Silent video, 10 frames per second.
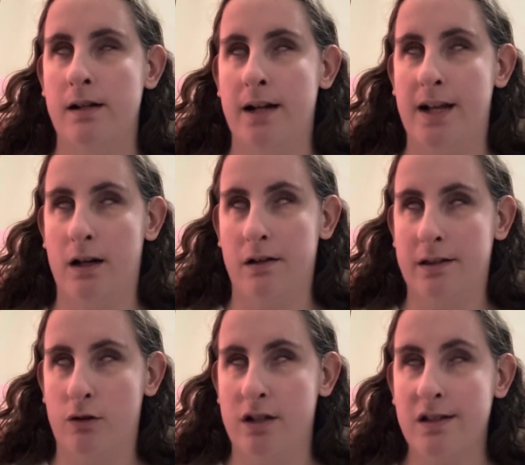And
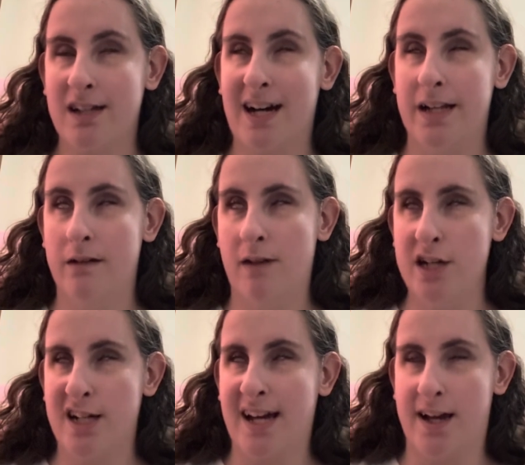also just to kind of
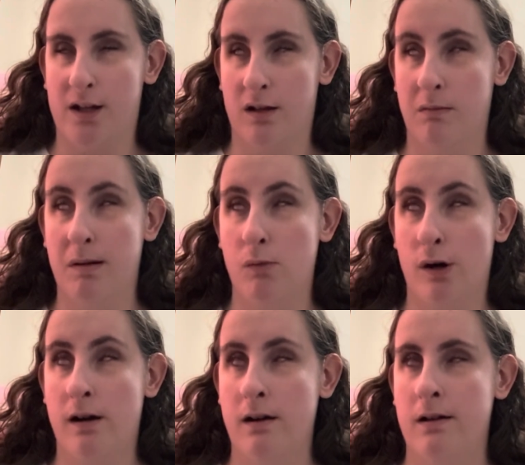educate a little bit
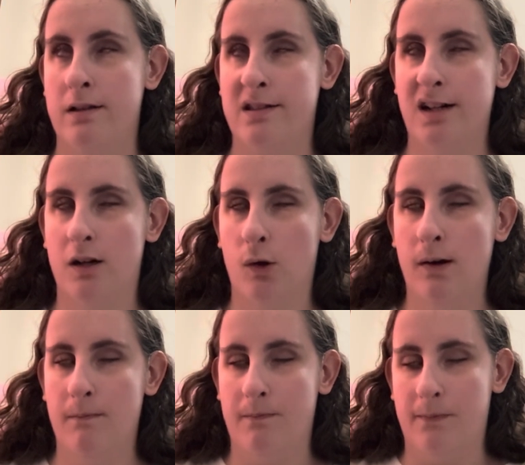more. So,
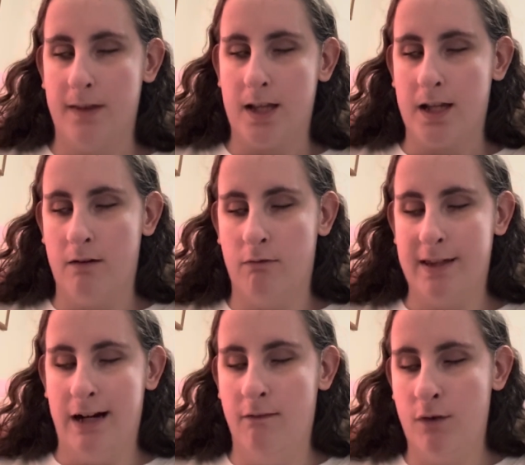
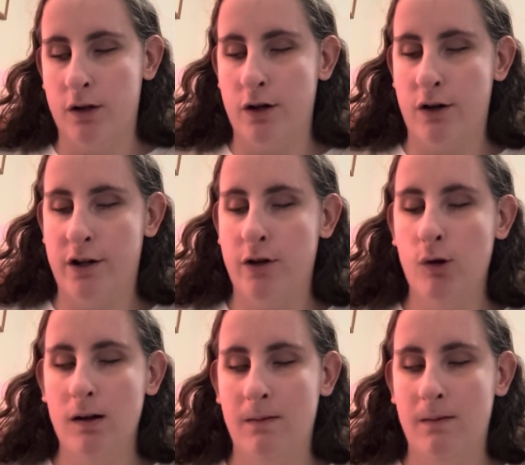without further ado,